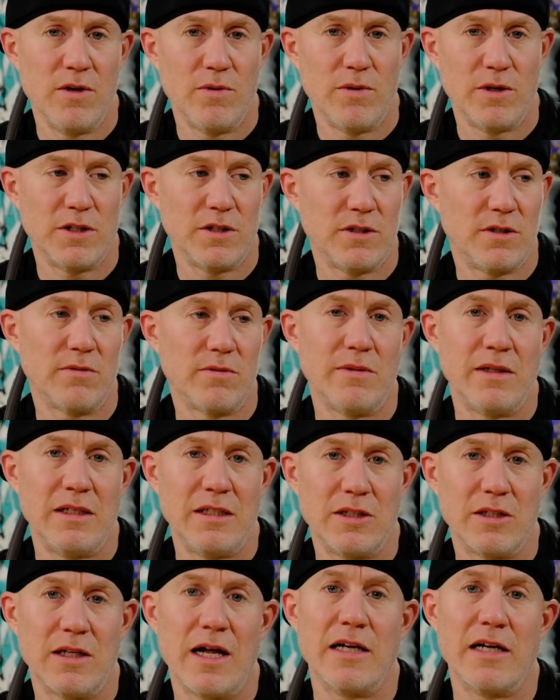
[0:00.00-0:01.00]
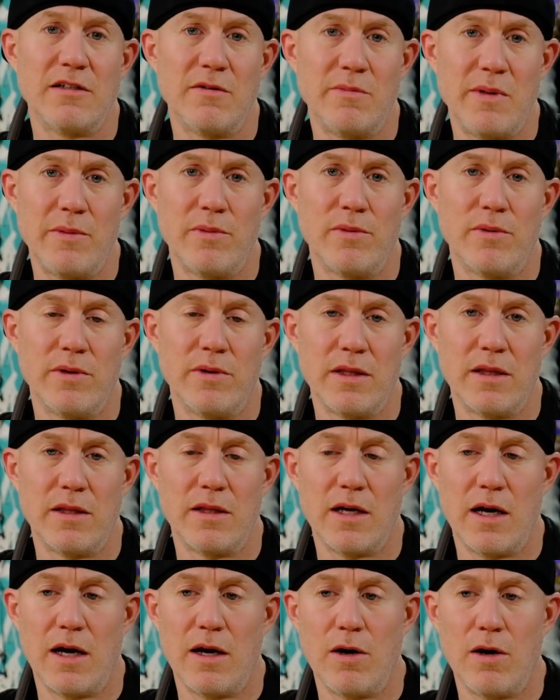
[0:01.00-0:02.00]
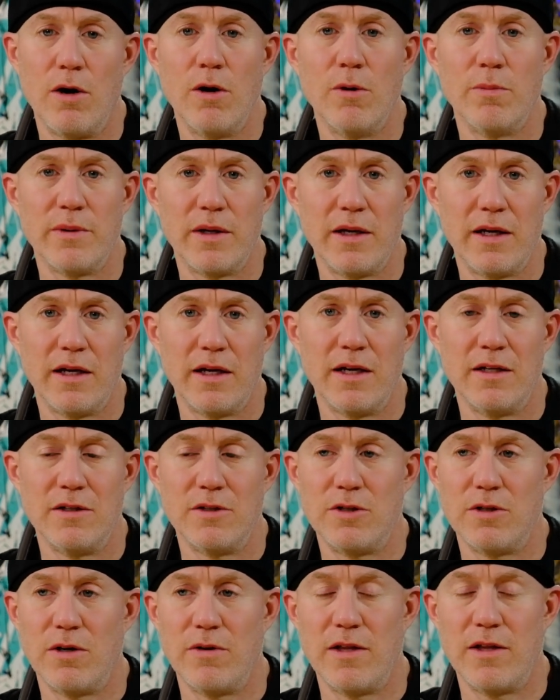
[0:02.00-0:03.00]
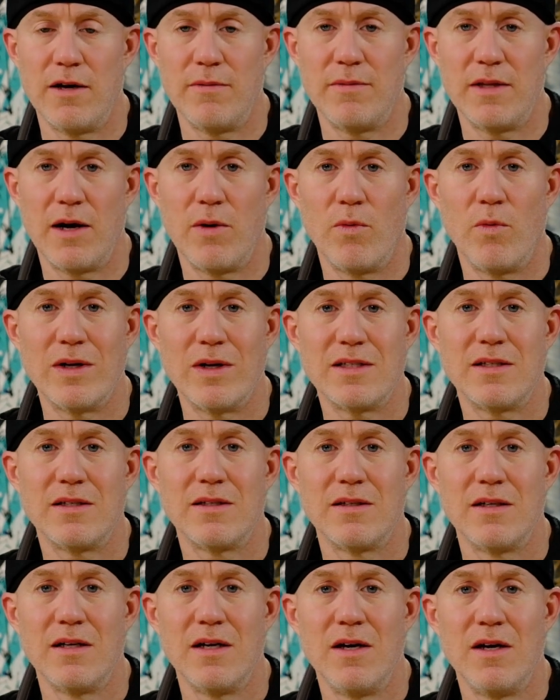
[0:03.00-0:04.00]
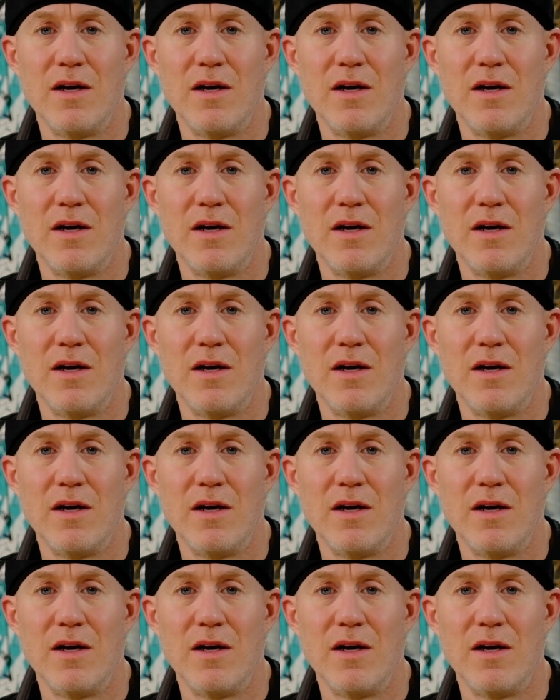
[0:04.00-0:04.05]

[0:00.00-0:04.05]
which is to reach lots of people with hope and show them that what's